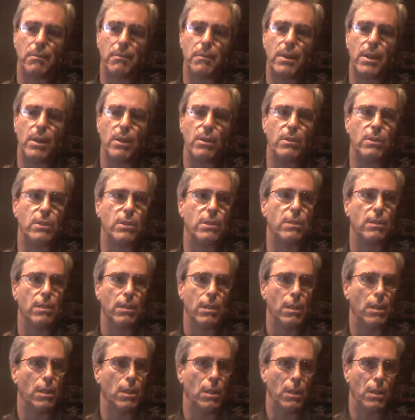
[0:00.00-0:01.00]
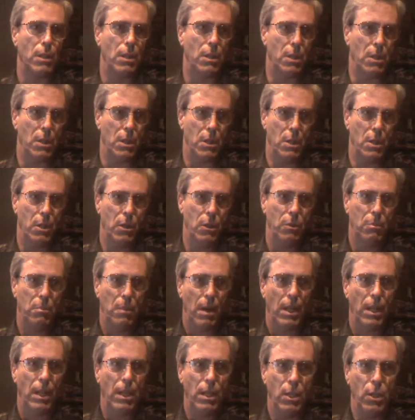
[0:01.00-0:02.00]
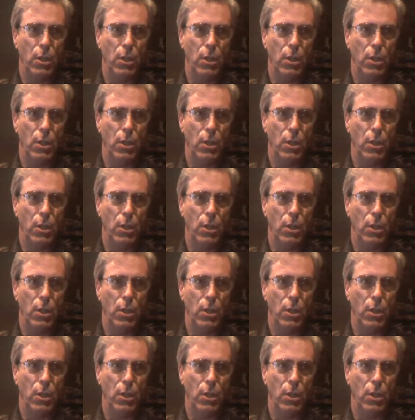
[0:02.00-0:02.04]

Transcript: There's new money,